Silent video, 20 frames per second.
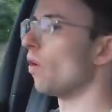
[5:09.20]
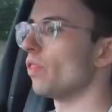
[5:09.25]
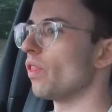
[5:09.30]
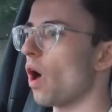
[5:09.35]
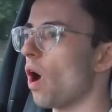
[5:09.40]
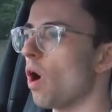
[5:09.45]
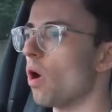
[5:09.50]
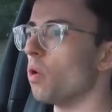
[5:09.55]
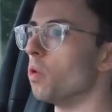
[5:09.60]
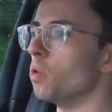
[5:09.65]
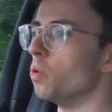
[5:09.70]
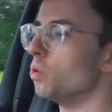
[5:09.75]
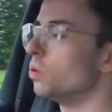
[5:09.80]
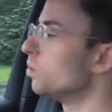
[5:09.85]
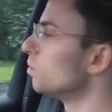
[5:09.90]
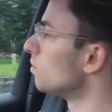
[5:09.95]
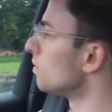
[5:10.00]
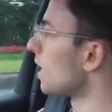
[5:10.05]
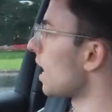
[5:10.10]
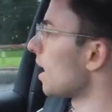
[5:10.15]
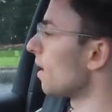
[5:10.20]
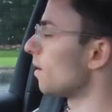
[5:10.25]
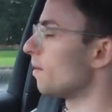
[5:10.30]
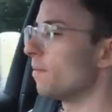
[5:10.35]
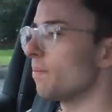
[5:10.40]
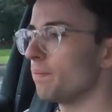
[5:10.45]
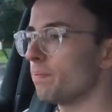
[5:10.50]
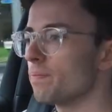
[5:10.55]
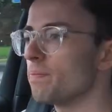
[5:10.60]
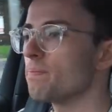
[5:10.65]
on the whole, that
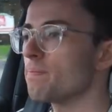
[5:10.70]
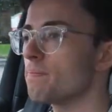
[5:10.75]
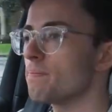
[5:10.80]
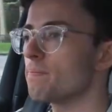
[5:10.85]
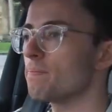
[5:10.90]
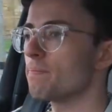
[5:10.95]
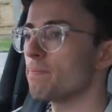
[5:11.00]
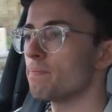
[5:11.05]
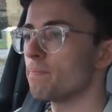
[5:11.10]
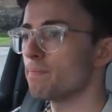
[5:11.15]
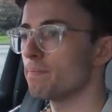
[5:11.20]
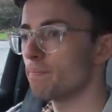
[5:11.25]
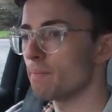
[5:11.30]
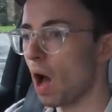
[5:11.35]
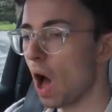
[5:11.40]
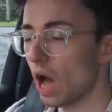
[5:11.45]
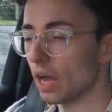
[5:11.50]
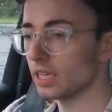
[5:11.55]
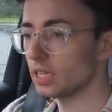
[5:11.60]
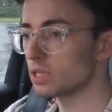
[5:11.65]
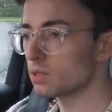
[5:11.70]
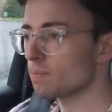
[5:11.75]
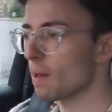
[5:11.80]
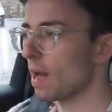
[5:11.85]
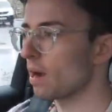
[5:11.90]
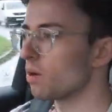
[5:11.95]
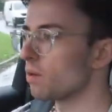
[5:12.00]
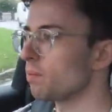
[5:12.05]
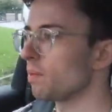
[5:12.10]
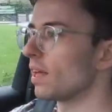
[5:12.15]
ICE
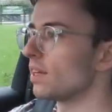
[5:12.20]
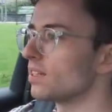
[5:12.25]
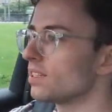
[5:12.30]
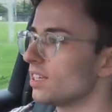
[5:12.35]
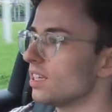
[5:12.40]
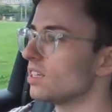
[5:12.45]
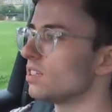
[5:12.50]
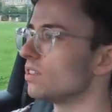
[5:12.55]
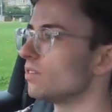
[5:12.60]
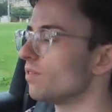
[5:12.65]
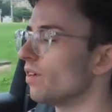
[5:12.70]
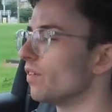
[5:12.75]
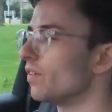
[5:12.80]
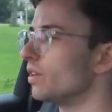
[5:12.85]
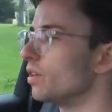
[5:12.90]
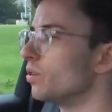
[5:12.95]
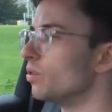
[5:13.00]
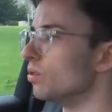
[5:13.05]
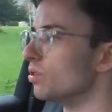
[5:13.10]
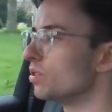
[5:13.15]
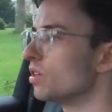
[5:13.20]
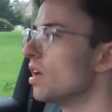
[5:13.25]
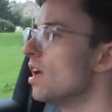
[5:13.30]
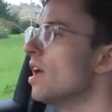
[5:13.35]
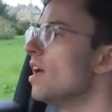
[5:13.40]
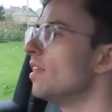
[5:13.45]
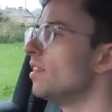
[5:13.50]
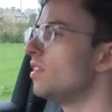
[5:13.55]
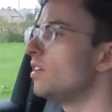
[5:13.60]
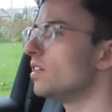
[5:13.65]
power plant is very good.
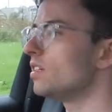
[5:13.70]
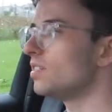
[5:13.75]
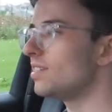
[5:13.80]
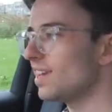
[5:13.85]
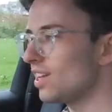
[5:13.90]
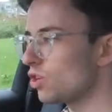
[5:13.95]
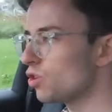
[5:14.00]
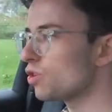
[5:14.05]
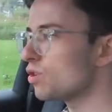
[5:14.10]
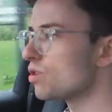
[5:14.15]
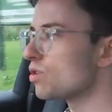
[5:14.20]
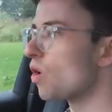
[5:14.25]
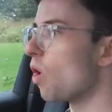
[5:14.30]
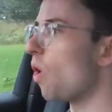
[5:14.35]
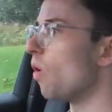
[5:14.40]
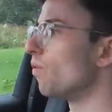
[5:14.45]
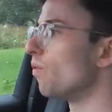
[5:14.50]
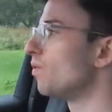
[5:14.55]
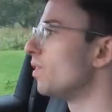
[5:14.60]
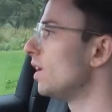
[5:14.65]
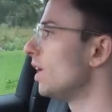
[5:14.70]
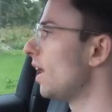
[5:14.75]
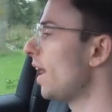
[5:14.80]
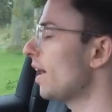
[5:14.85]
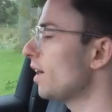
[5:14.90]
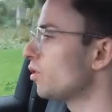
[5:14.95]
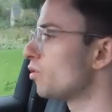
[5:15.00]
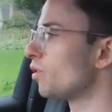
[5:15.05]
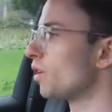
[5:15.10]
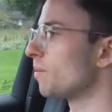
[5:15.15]
The addition of the
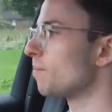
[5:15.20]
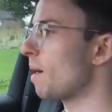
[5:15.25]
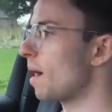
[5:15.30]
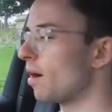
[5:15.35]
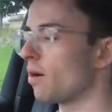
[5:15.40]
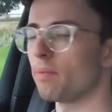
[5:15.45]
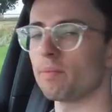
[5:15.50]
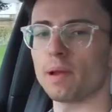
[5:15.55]
electric power